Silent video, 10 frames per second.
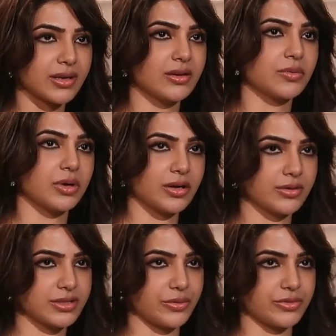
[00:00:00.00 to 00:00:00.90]
the kind of
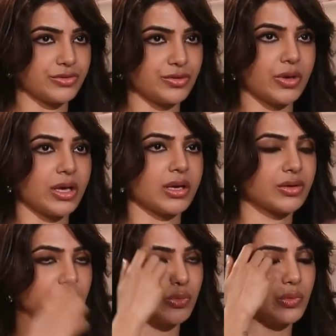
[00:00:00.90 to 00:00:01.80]
workouts I was
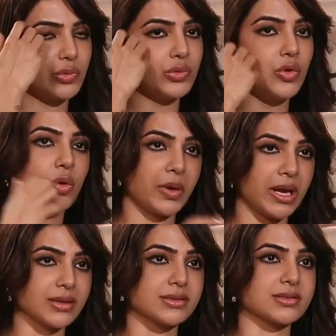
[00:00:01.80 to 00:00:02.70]
doing to no
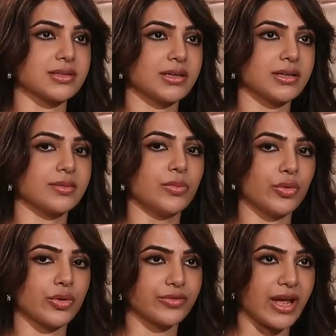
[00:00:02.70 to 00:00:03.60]
weights and
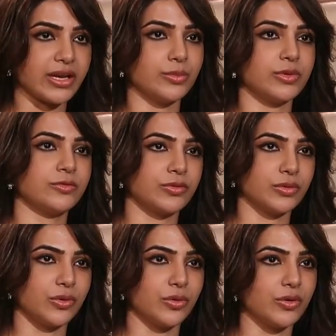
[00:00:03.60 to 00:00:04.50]
more of animal
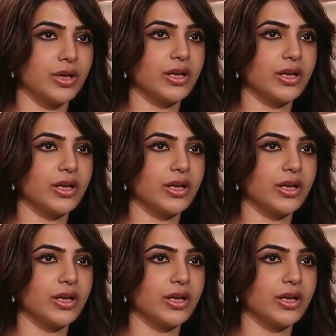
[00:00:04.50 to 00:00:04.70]
flow